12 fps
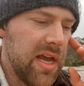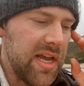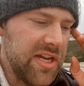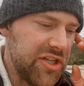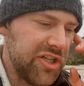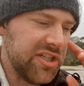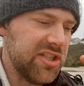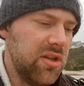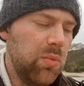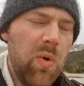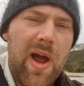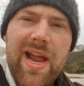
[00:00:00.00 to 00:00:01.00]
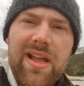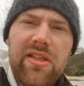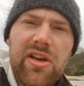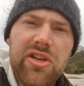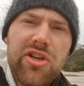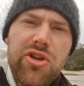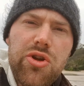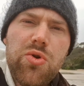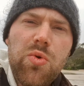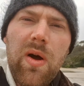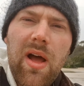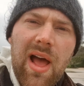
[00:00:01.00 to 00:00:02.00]
It's just the way that
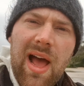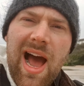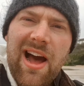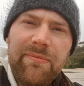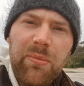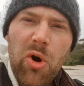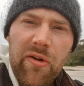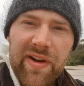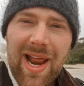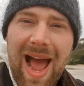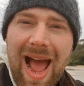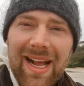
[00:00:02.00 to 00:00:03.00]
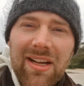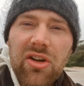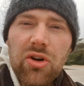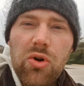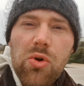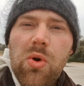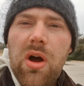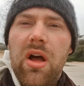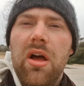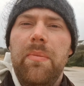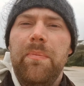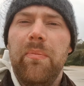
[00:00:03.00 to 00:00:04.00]
you have more of an angle
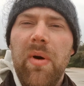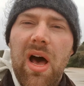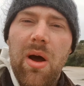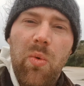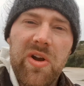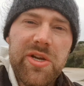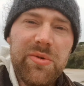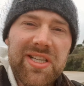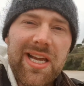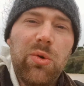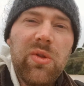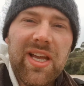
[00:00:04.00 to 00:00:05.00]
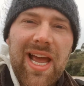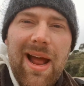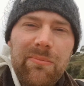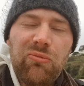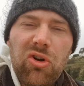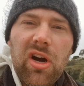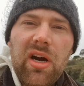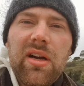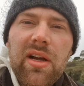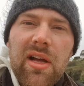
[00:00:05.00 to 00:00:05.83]
when you tilt the camera,